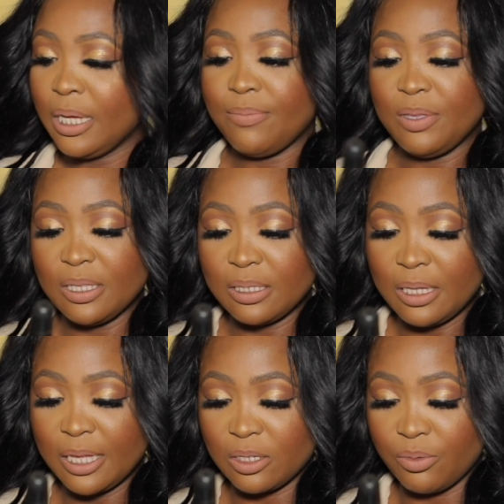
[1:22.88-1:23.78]
mean, this
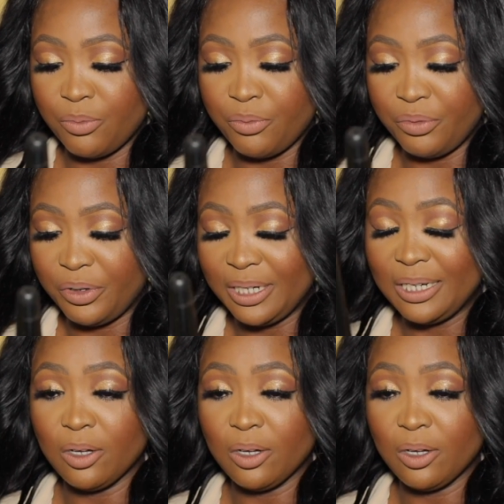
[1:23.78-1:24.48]
thing gets really